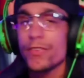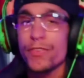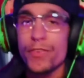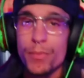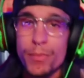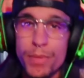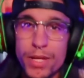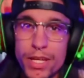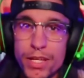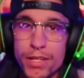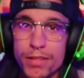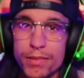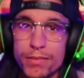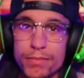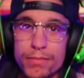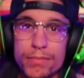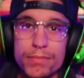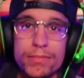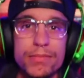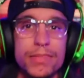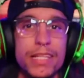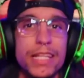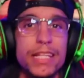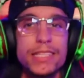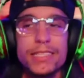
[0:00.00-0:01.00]
me,
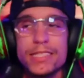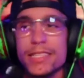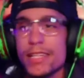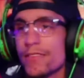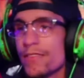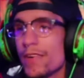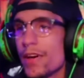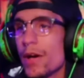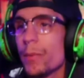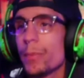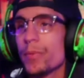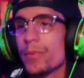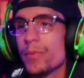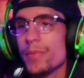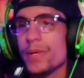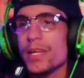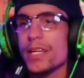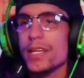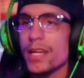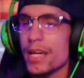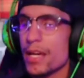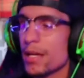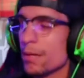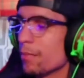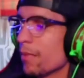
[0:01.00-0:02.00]
things that have helped
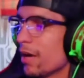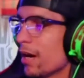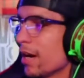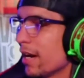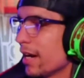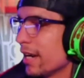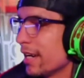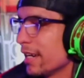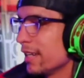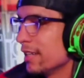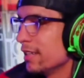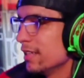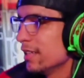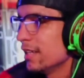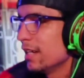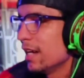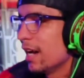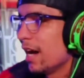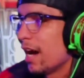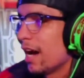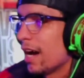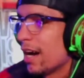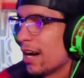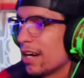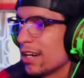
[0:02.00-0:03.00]
me in my
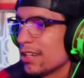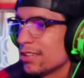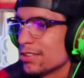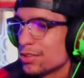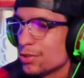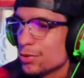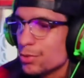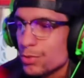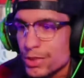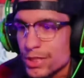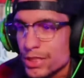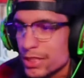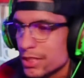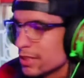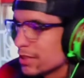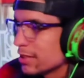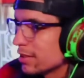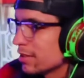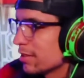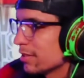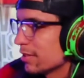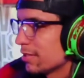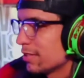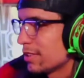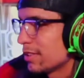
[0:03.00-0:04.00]
2
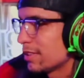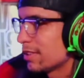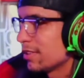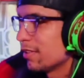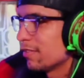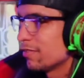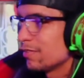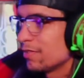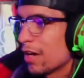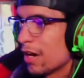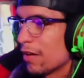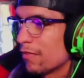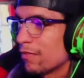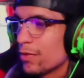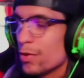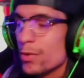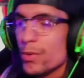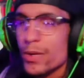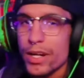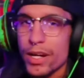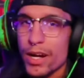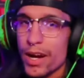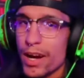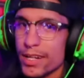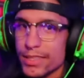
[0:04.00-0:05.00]
years of
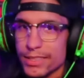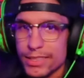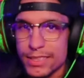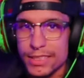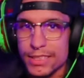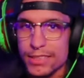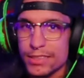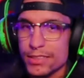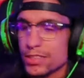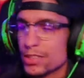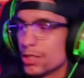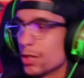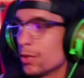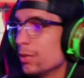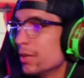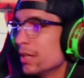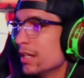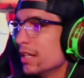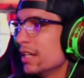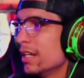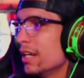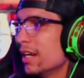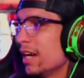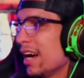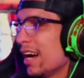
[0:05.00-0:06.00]
doing content. So
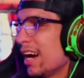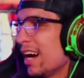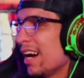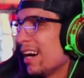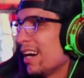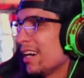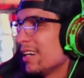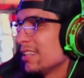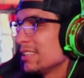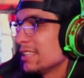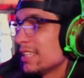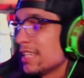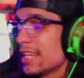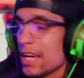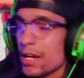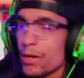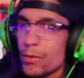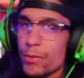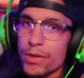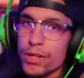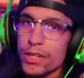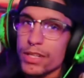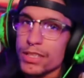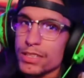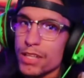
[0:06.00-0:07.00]
today
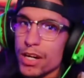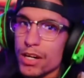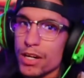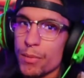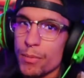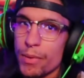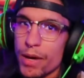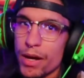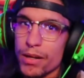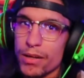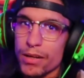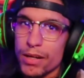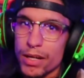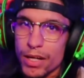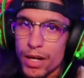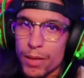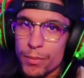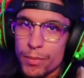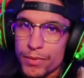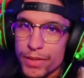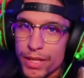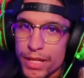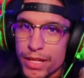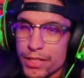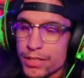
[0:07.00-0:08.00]
we're going to talk about a
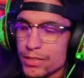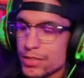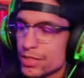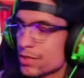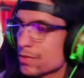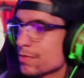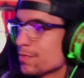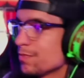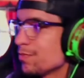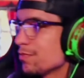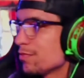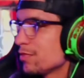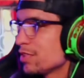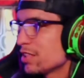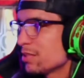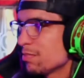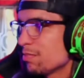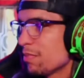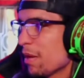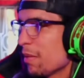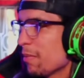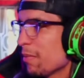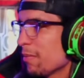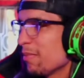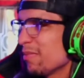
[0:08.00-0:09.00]
couple things, just
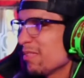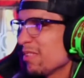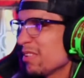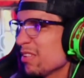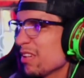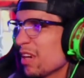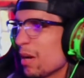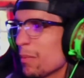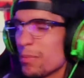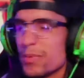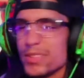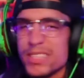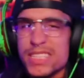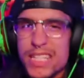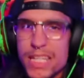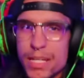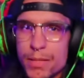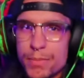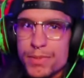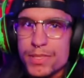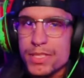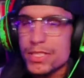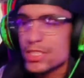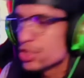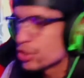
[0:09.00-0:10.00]
maybe a couple
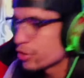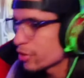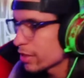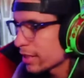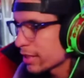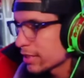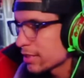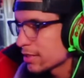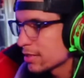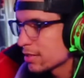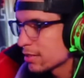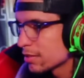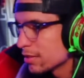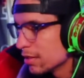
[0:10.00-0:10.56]
tips and tricks,